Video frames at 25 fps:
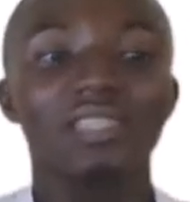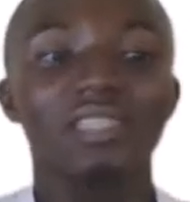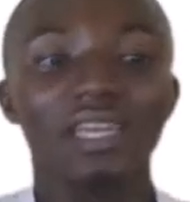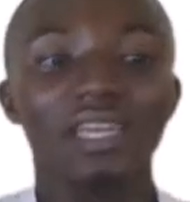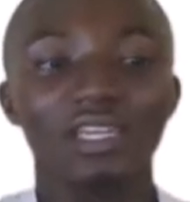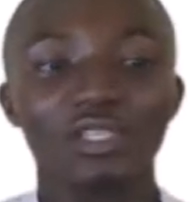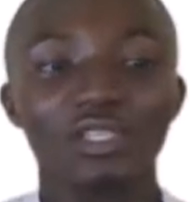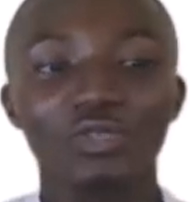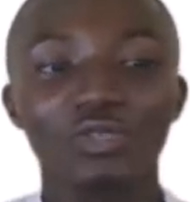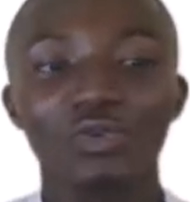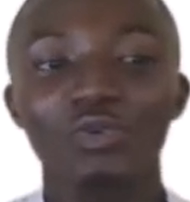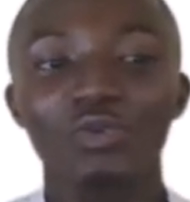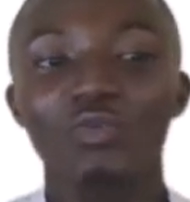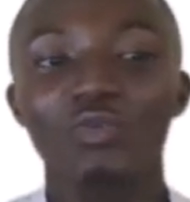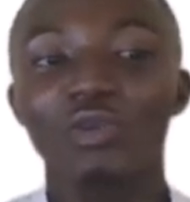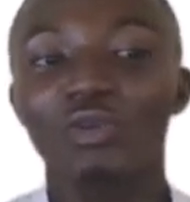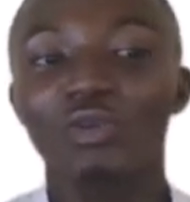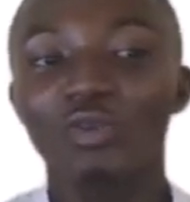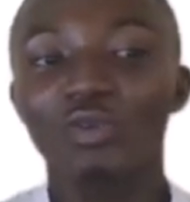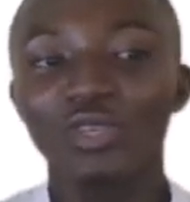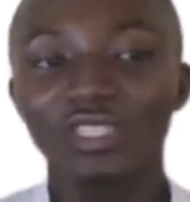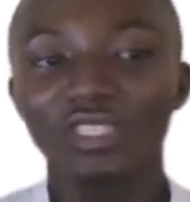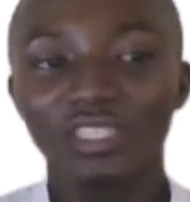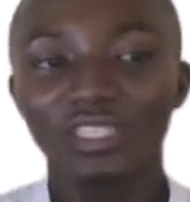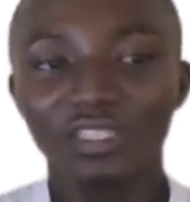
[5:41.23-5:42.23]
Yeah, so we
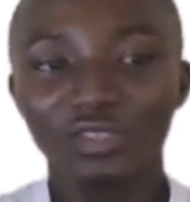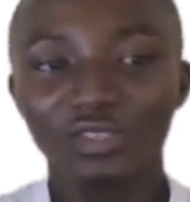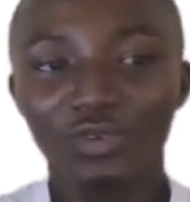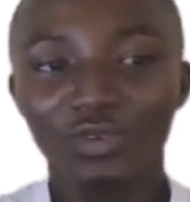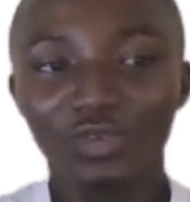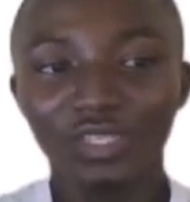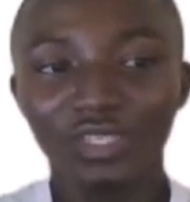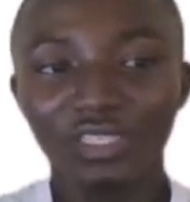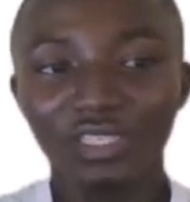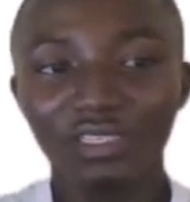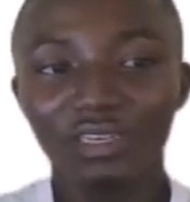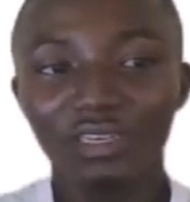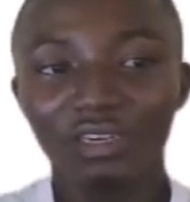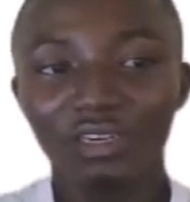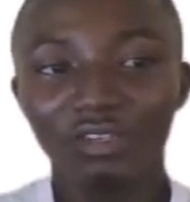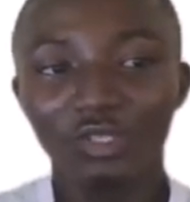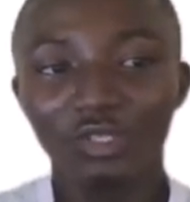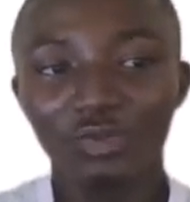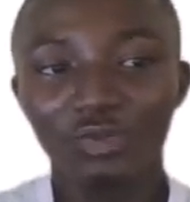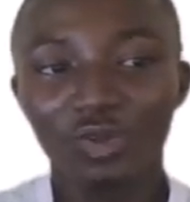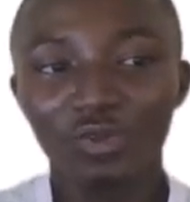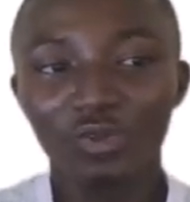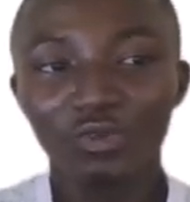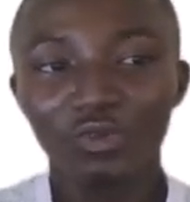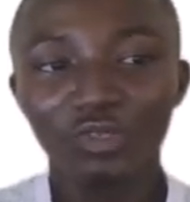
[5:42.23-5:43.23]
continue. Still,
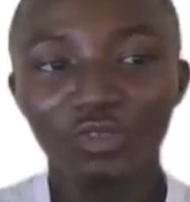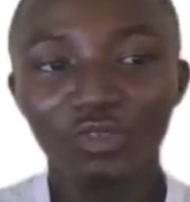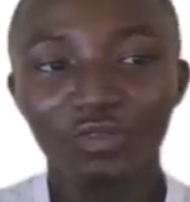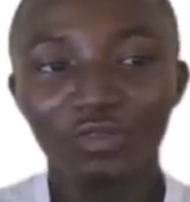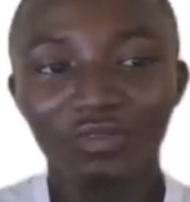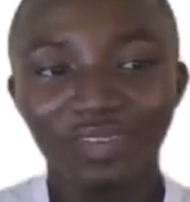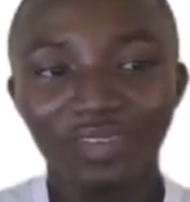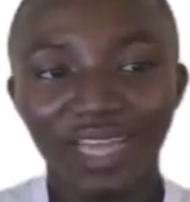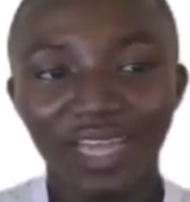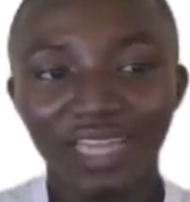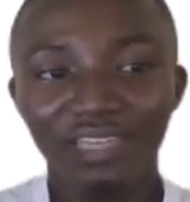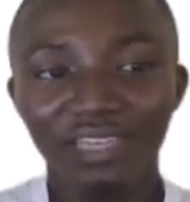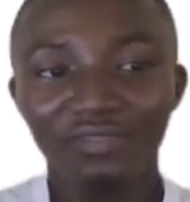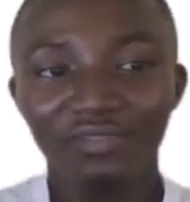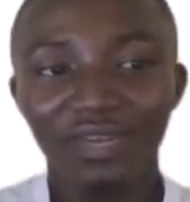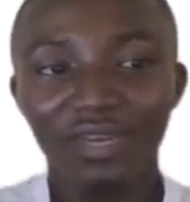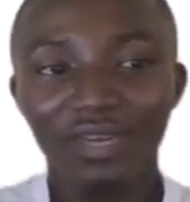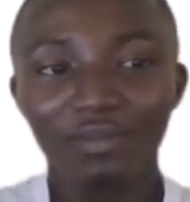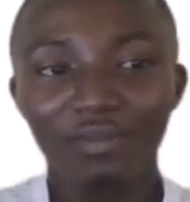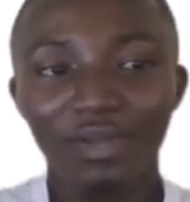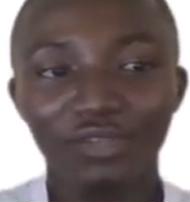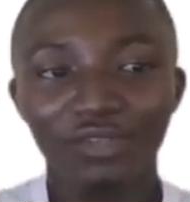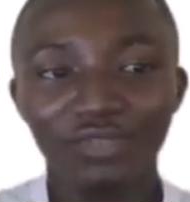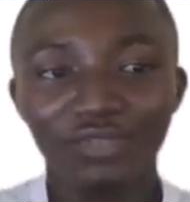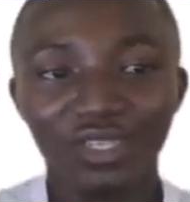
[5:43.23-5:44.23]
square root of 9
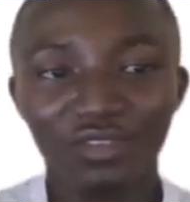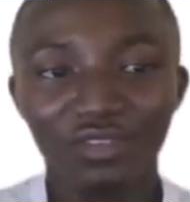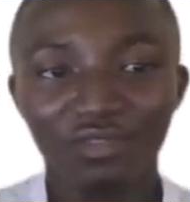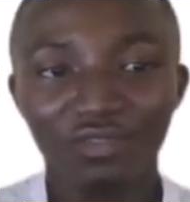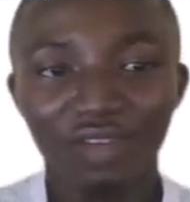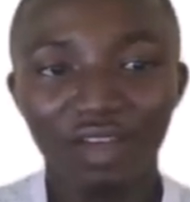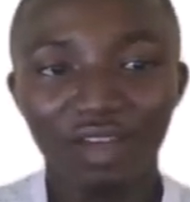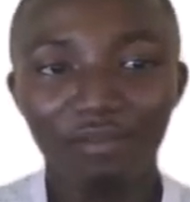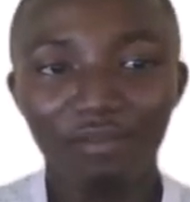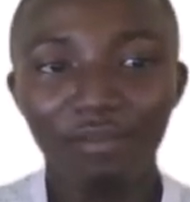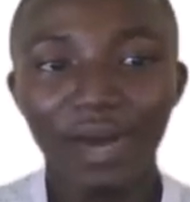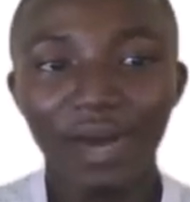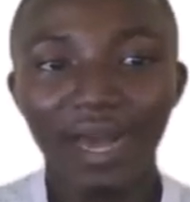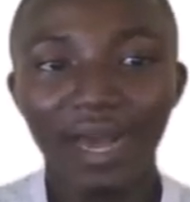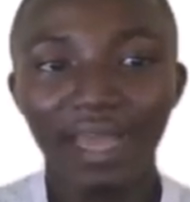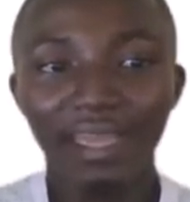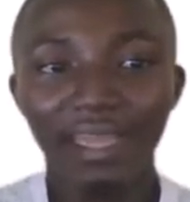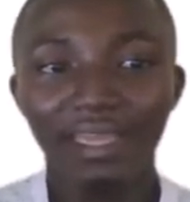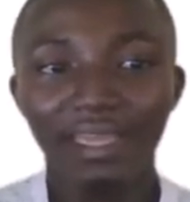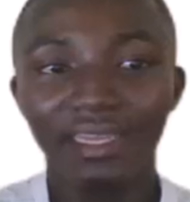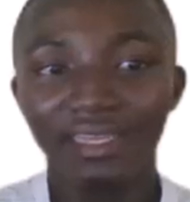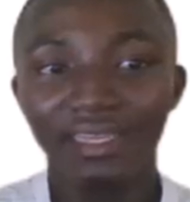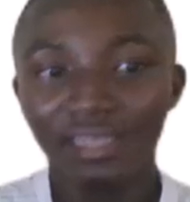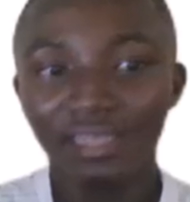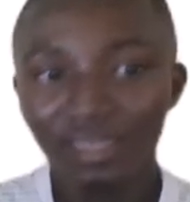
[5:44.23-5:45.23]
divided by 25
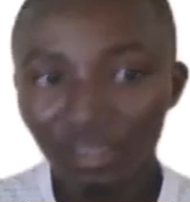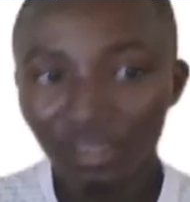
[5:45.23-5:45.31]
by,